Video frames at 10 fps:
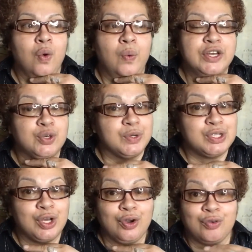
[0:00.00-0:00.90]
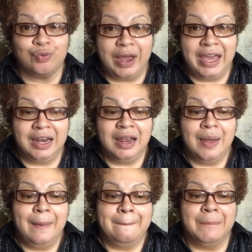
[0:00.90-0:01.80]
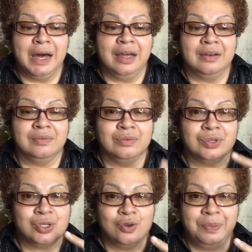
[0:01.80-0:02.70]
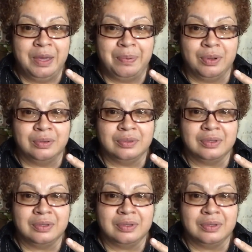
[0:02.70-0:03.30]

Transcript: which was great. But two people